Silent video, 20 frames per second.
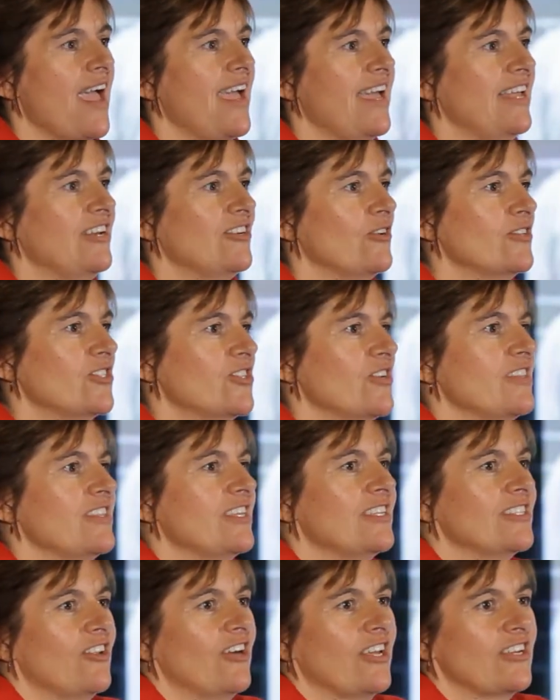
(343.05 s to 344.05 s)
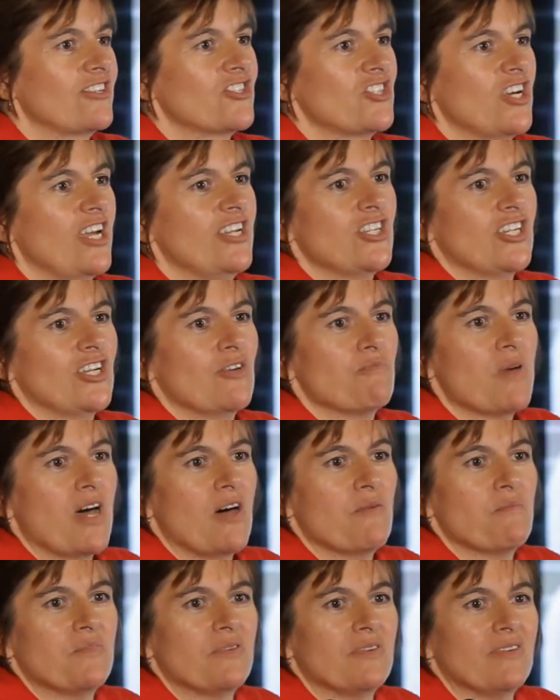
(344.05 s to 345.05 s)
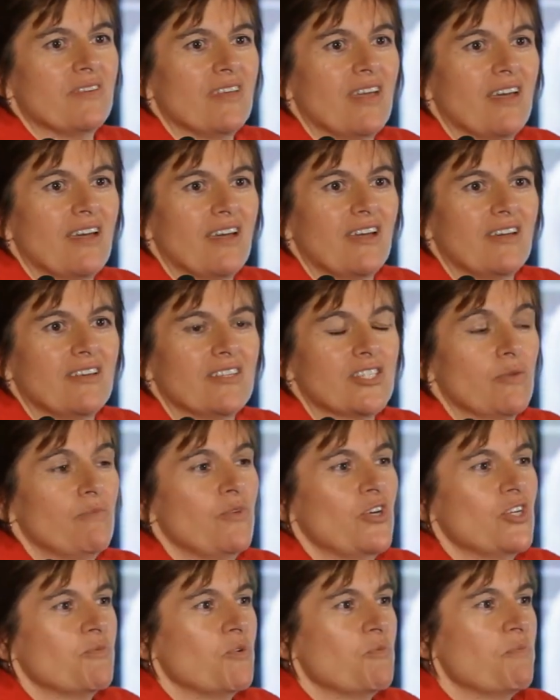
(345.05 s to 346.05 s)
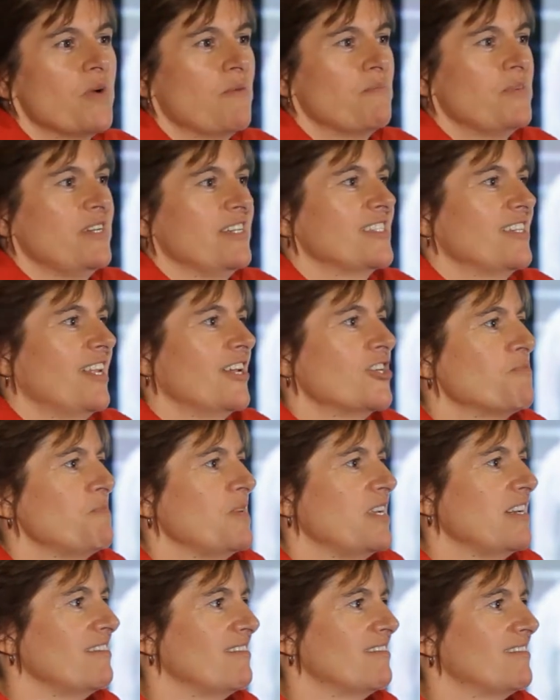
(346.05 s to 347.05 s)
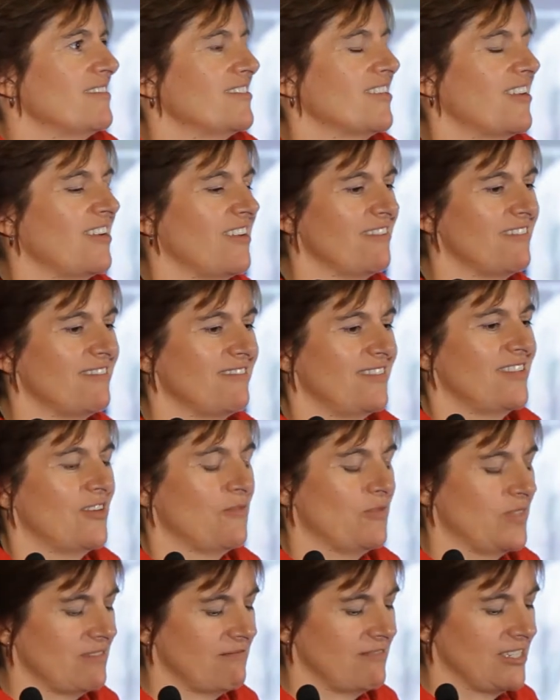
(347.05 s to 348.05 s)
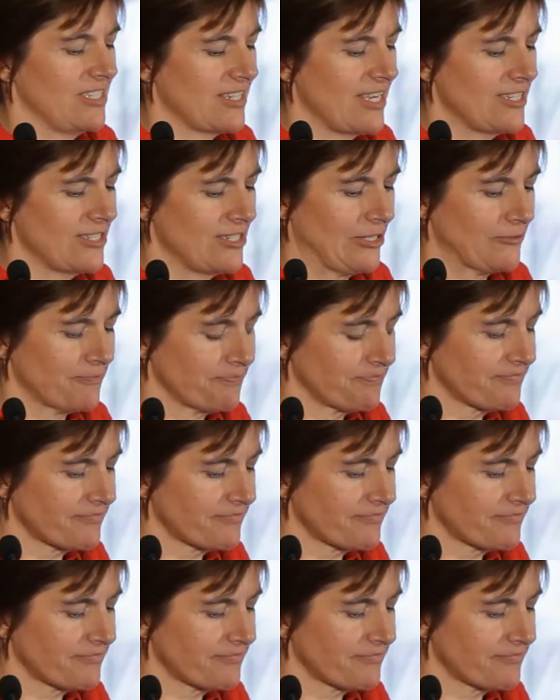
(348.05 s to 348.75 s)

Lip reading: And I was doing things like changing a pump, submergible pump in the sludge pit, so that was disgusting.